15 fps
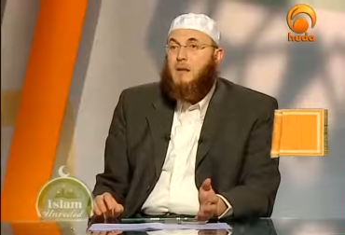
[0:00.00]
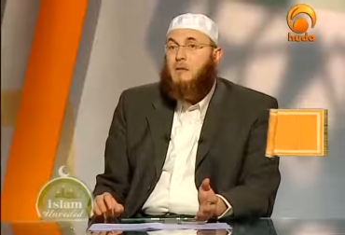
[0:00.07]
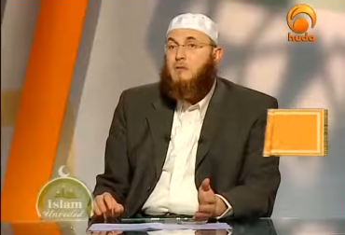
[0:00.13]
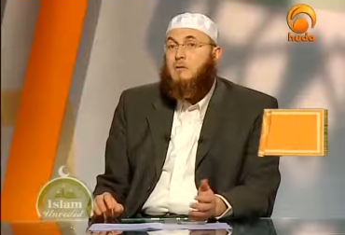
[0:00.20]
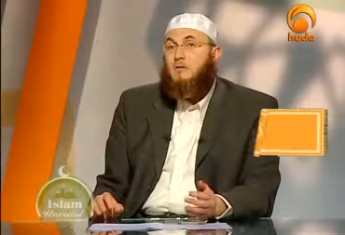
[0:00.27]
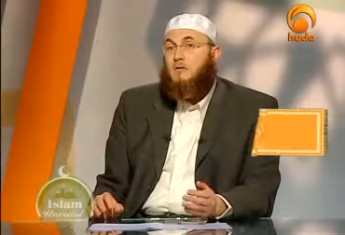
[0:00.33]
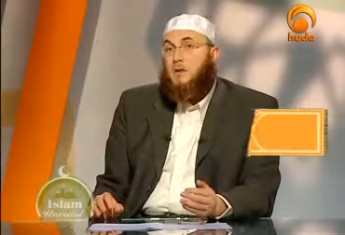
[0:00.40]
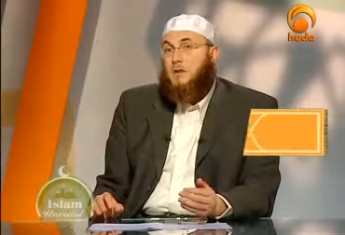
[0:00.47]

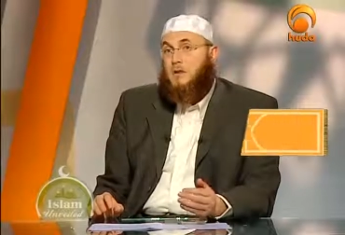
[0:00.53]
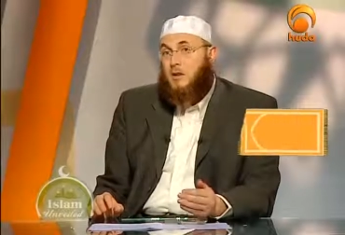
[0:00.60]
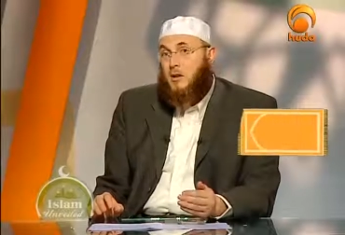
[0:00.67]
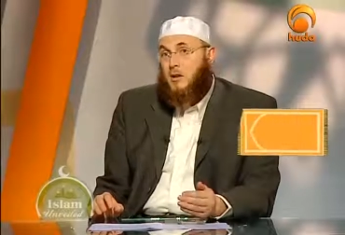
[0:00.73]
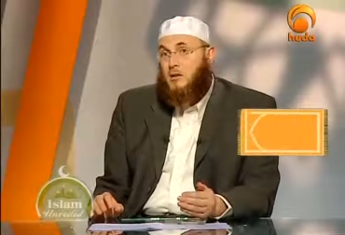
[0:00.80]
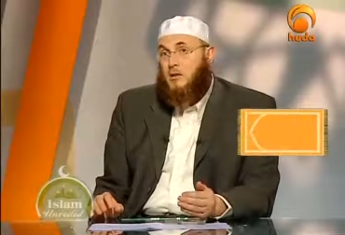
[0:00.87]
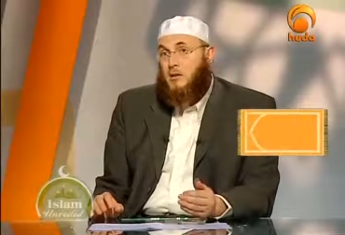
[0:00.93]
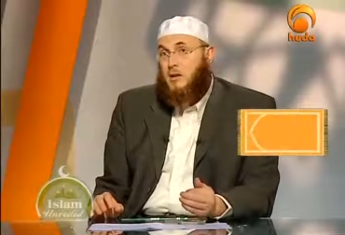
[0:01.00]
Then when we
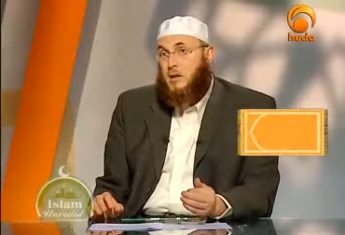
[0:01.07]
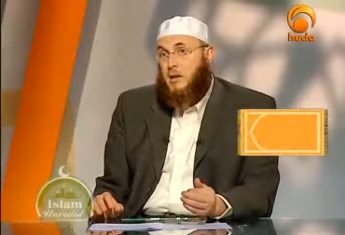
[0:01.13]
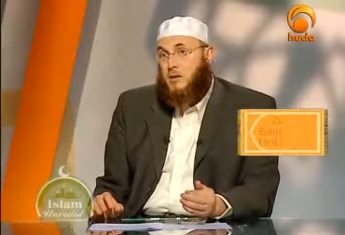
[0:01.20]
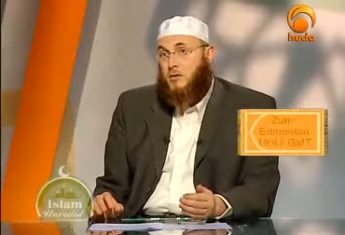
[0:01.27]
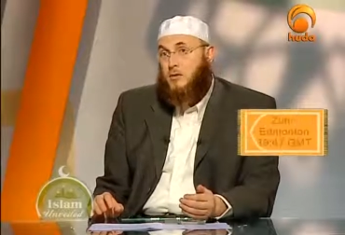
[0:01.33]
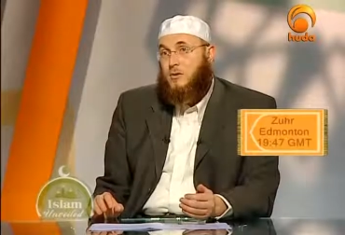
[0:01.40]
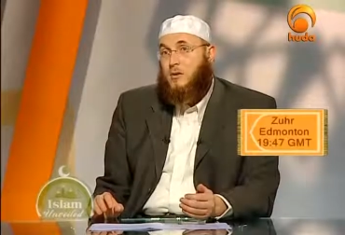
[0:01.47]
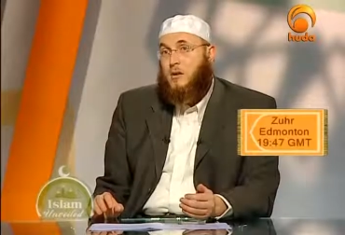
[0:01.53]
search in
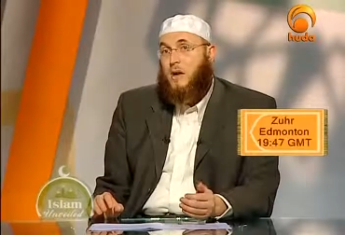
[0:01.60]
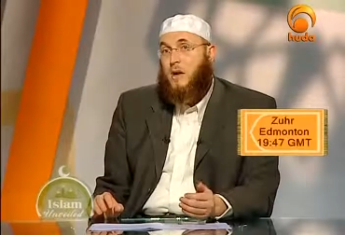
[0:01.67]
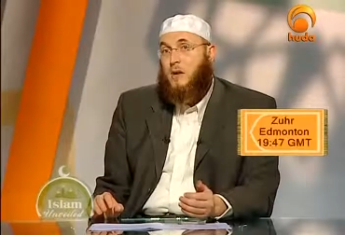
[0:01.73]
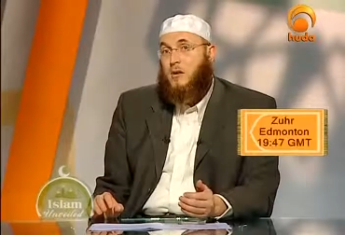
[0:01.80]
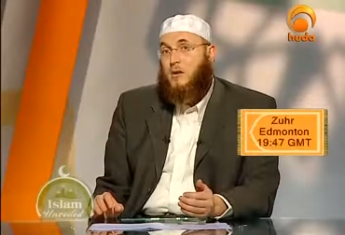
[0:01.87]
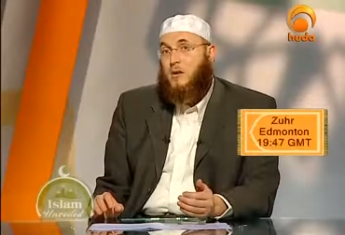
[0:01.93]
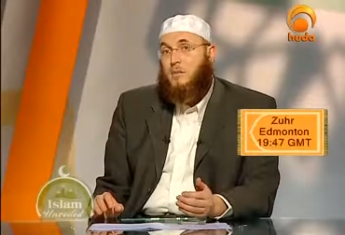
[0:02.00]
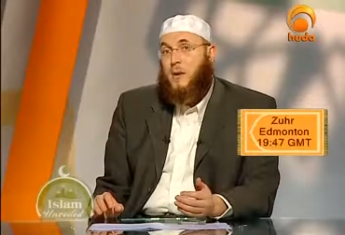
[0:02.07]
history
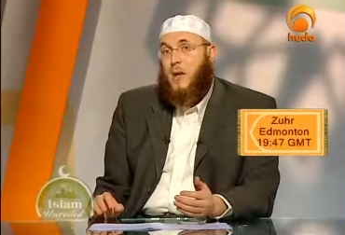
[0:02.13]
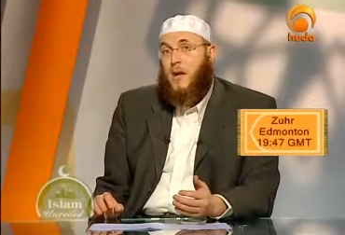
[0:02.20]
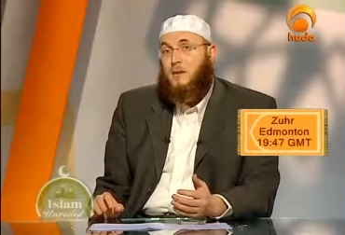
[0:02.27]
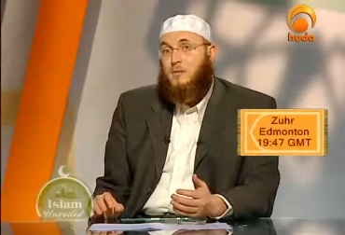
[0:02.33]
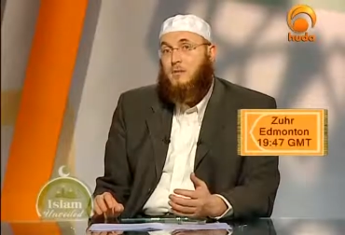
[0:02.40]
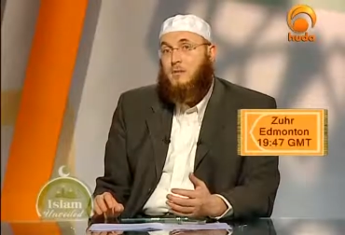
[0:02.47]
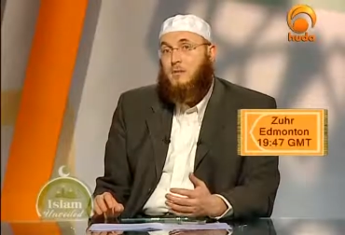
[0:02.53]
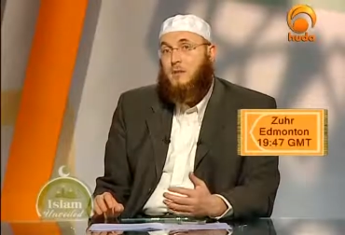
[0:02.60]
and you go
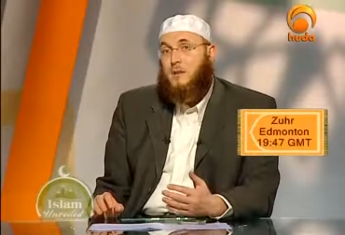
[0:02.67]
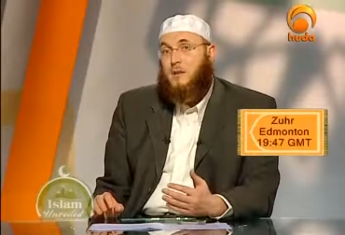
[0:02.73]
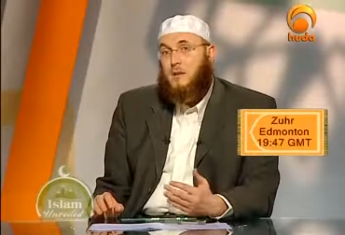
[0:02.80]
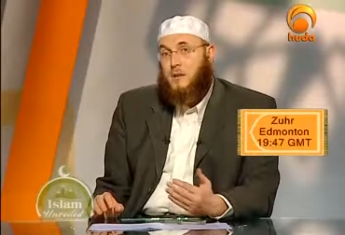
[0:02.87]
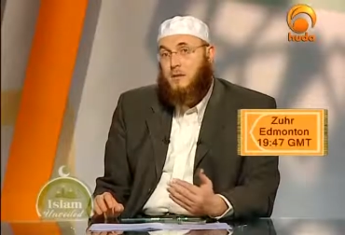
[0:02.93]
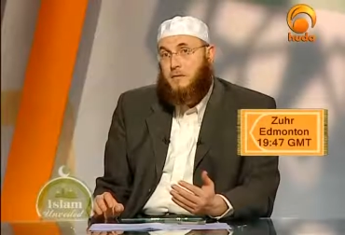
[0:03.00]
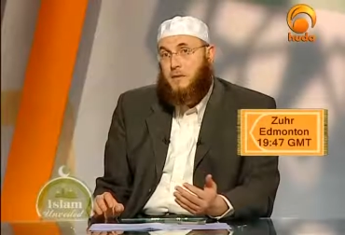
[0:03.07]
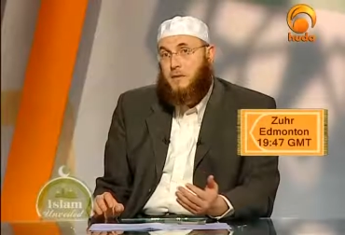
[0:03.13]
back to
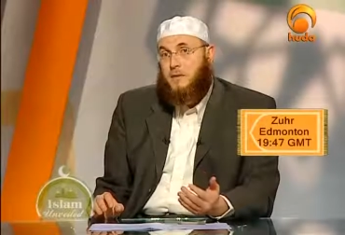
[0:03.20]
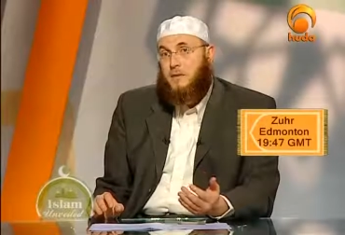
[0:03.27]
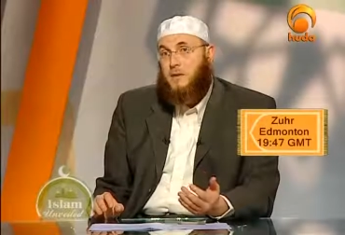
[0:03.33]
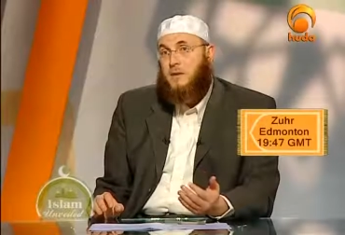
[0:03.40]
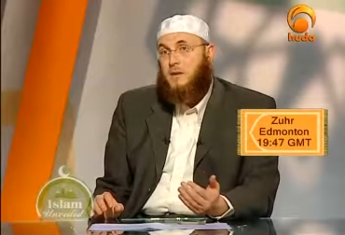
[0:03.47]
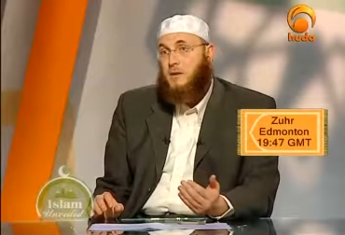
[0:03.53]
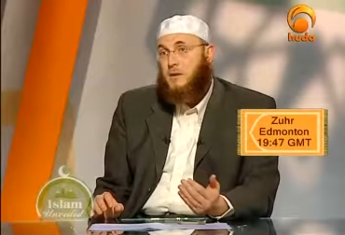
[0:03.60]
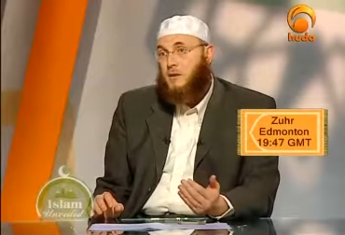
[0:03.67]
uh,
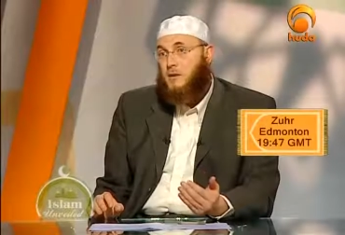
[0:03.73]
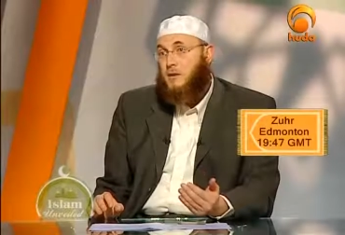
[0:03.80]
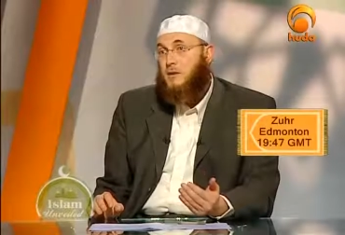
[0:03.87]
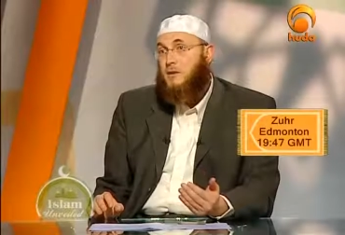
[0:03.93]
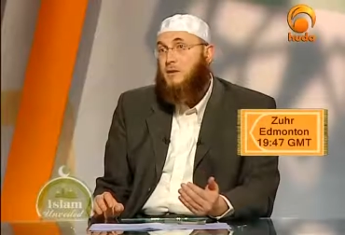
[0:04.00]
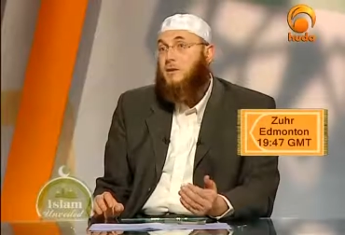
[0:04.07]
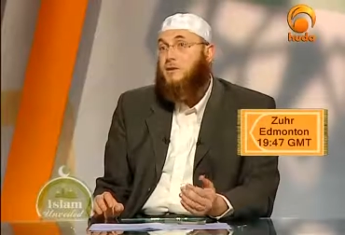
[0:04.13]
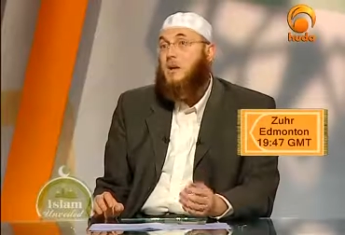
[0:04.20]
references and
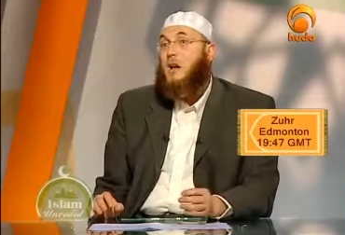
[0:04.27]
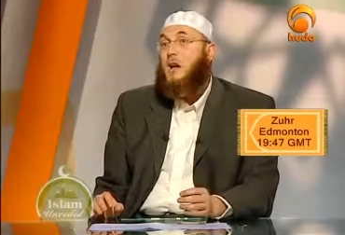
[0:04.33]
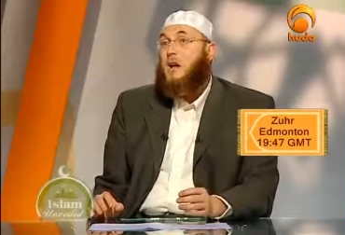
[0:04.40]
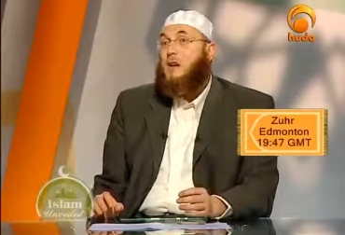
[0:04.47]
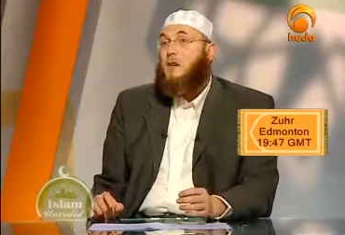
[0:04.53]
dictionaries,